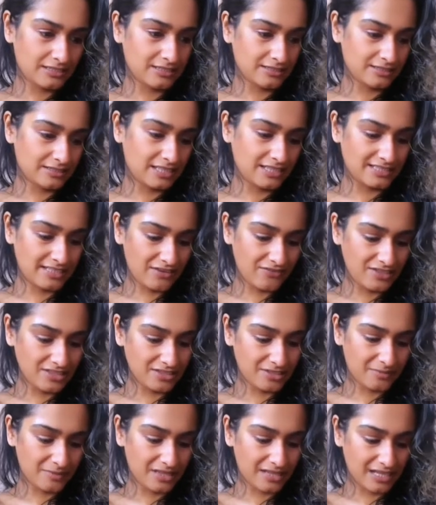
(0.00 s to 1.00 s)
there's definitely
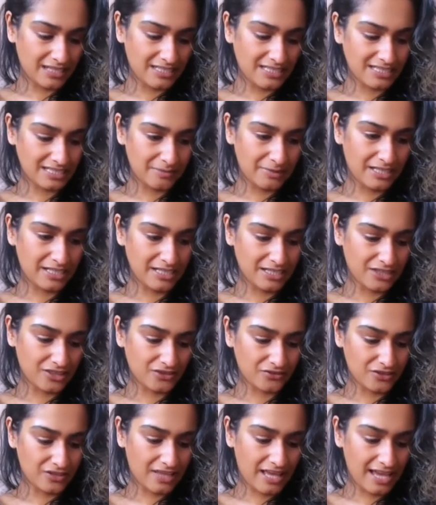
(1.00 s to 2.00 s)
something that needs to be cleared
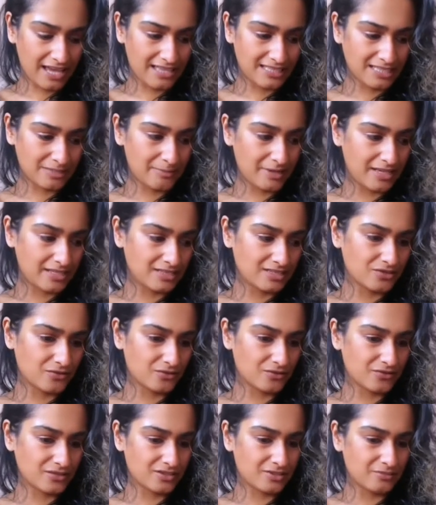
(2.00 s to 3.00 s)
through that headspace in order
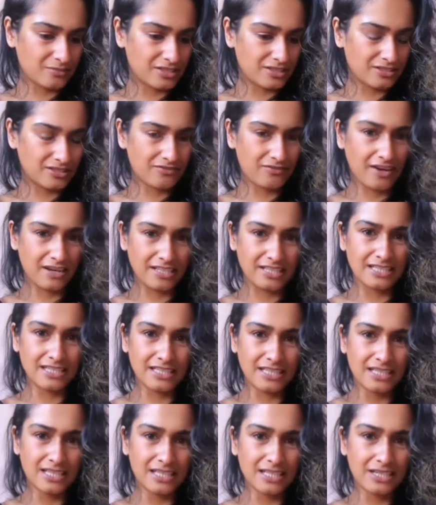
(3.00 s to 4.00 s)
for somebody to finally
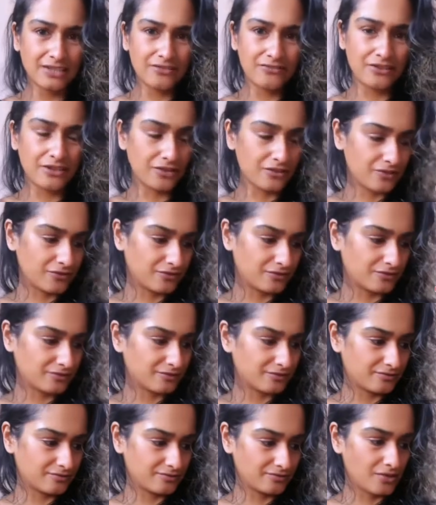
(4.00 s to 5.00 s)

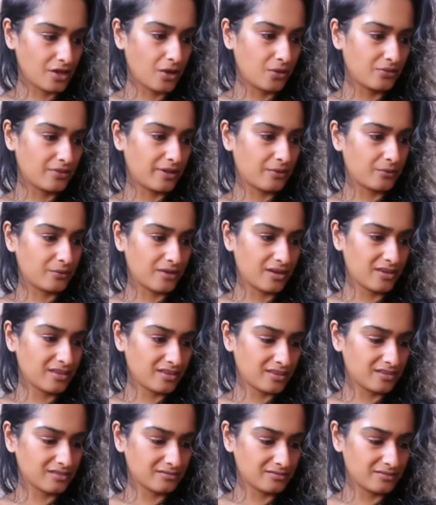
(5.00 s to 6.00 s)
know their worth,
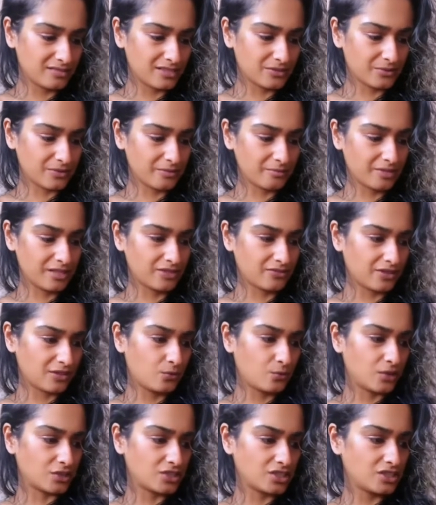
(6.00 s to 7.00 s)
is what I'm hearing.
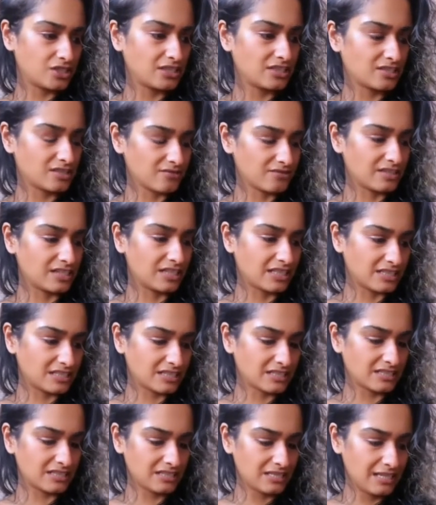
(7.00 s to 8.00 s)
What do you need to release?
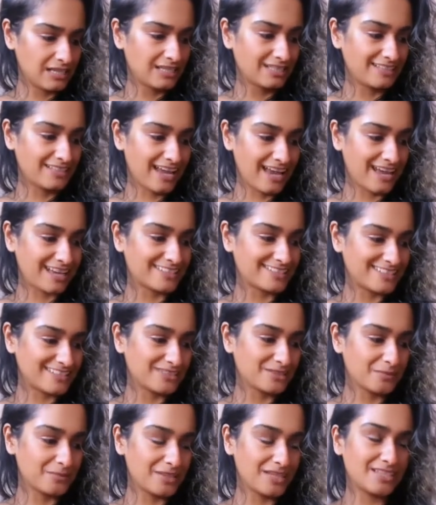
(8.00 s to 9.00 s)
Yeah, see,
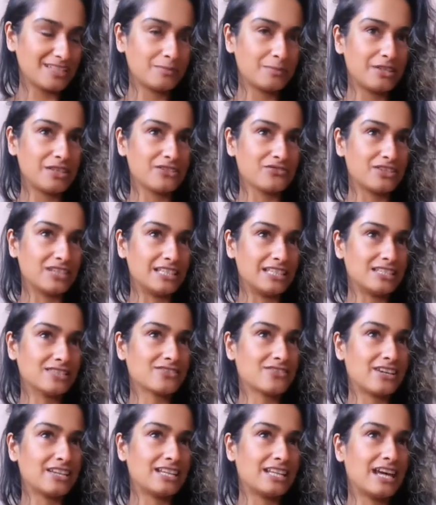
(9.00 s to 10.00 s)
something is being released
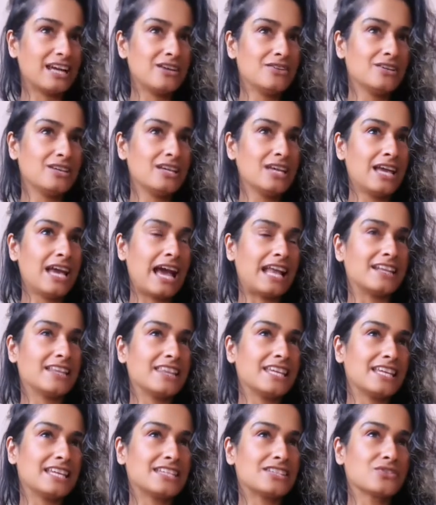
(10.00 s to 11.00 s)
right now. And I
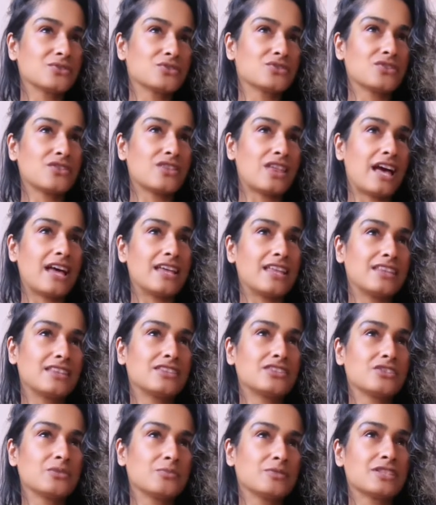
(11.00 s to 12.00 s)
think it's also that
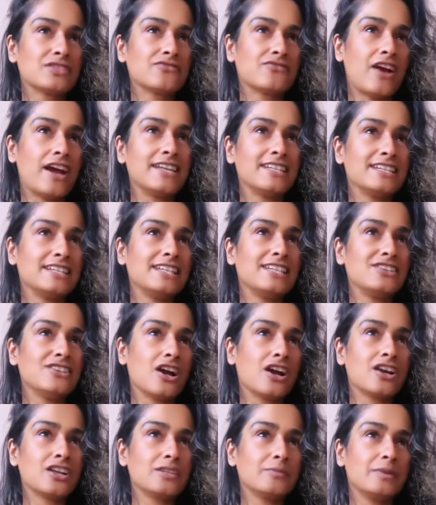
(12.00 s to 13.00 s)
someone's finally not
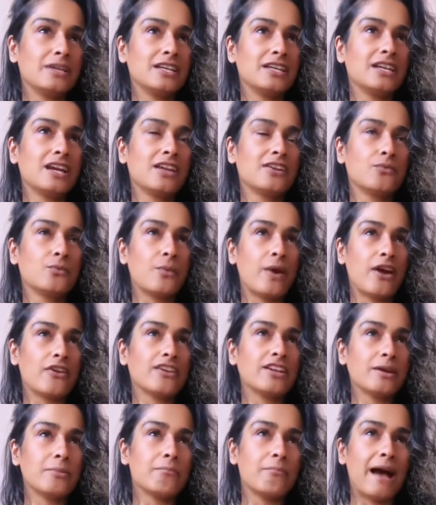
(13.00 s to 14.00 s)
going to be kind of
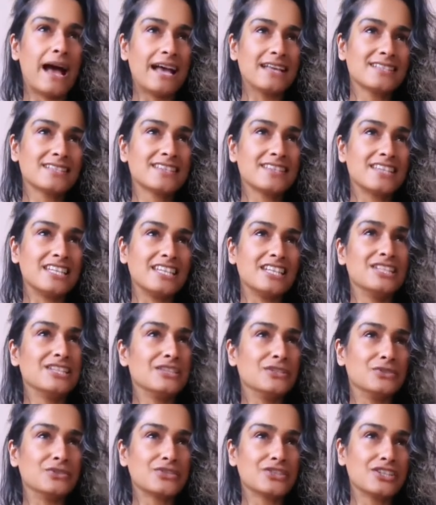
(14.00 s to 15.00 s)
wearing a mask, the
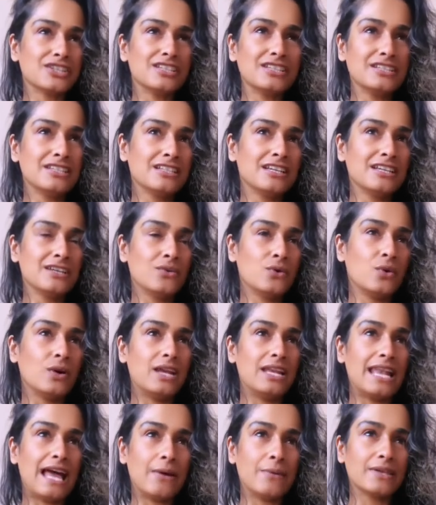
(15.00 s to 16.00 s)
illusion, or
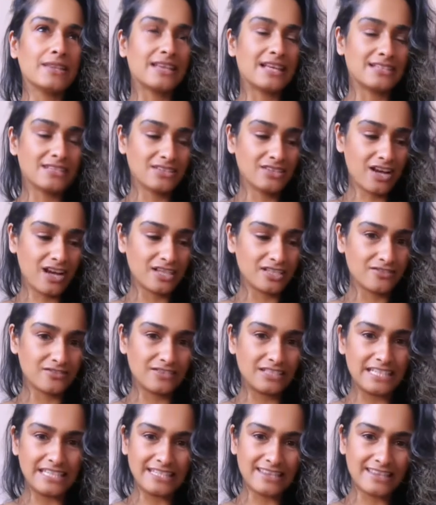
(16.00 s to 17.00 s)
allowing that to kind of
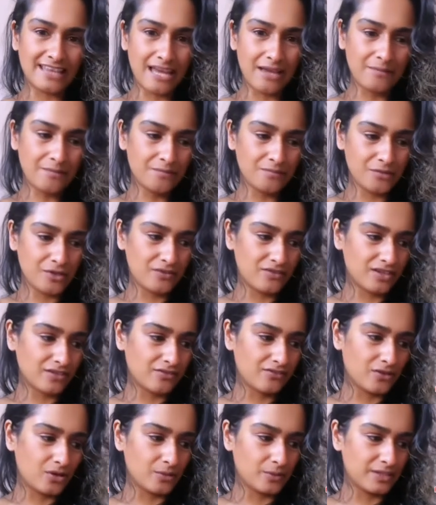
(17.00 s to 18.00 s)
lead them moving
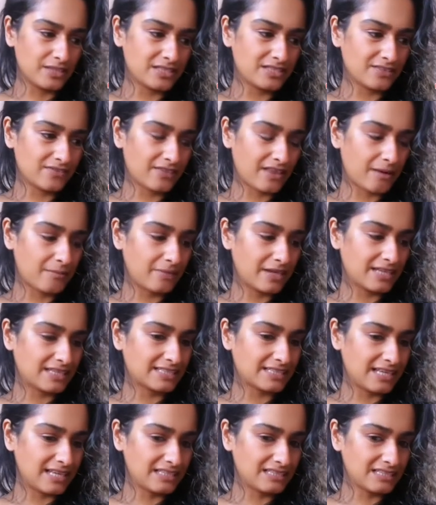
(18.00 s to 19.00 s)
forward, if that makes
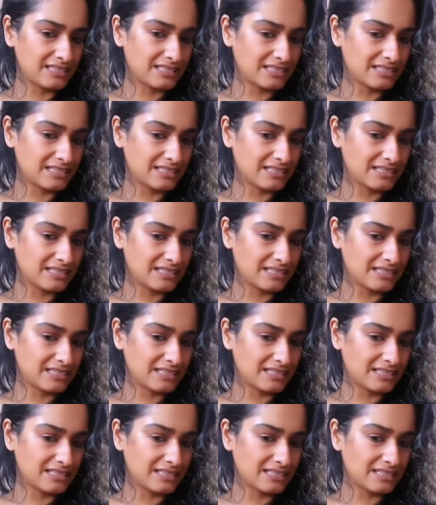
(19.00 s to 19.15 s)
sense.